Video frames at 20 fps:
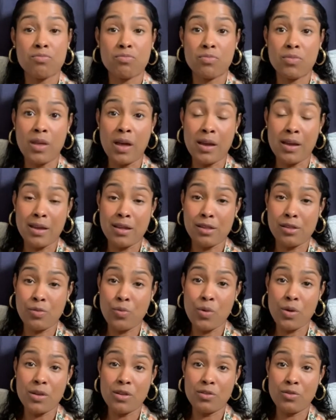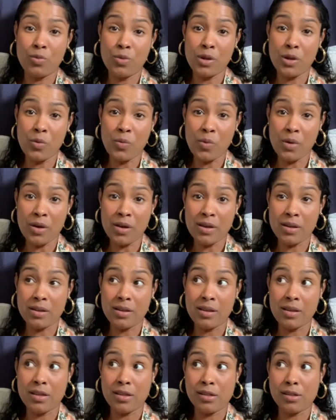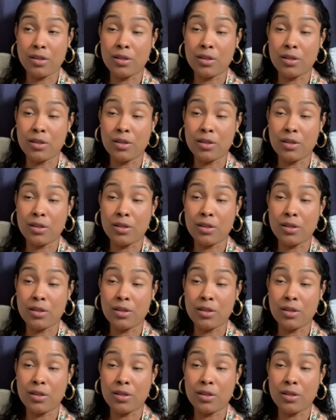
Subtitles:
I guess 2021 is